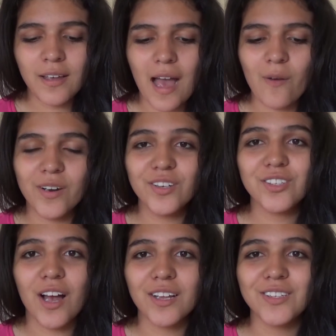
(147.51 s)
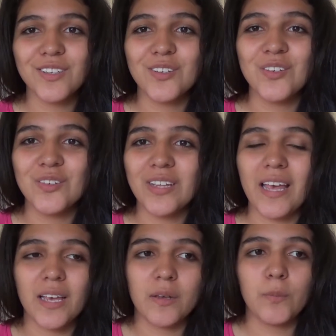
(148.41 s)
I wanted to talk to you
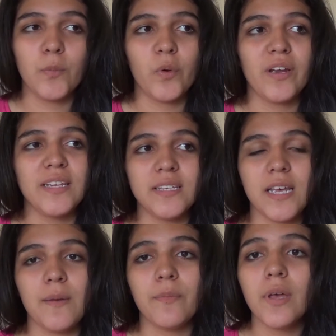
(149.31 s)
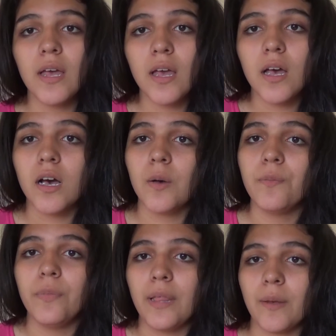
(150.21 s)
like more in depth
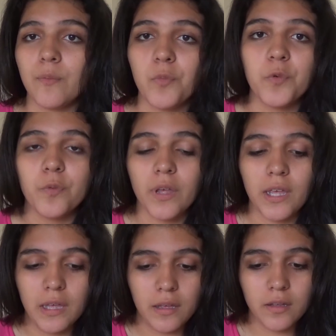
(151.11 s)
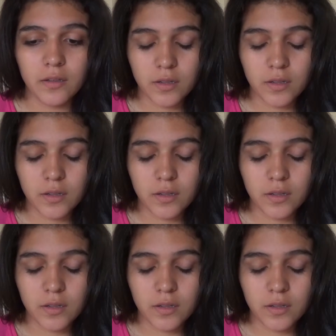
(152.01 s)
of like moving.